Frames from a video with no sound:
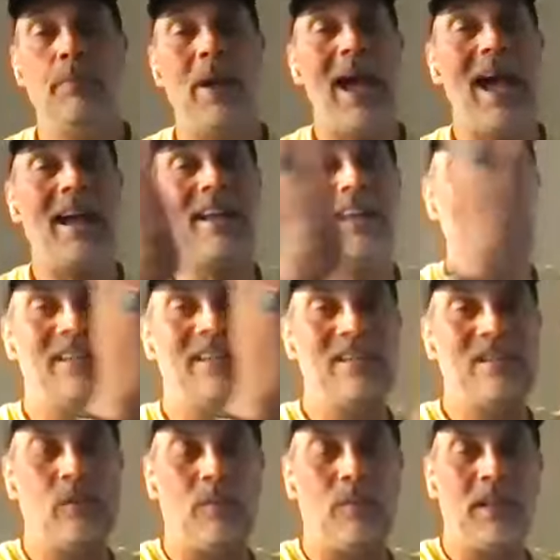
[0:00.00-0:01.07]
back
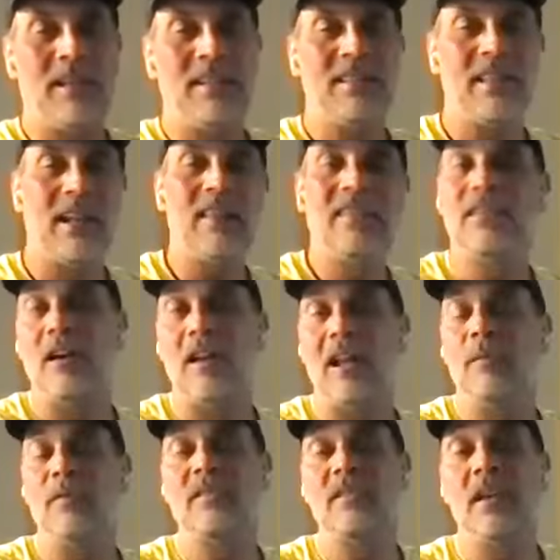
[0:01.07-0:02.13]
into a place that I thought
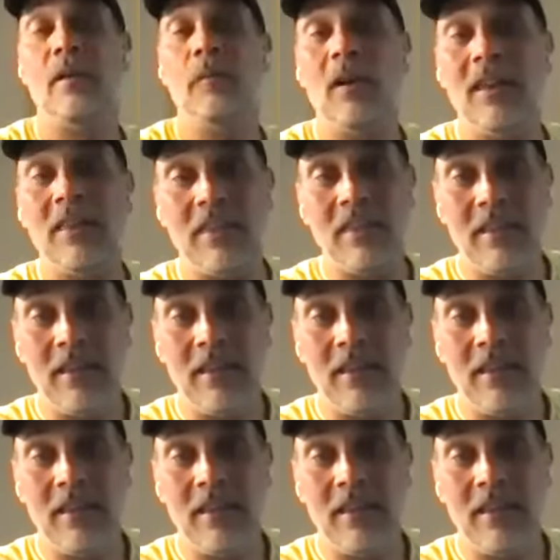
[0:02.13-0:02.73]
I was done with.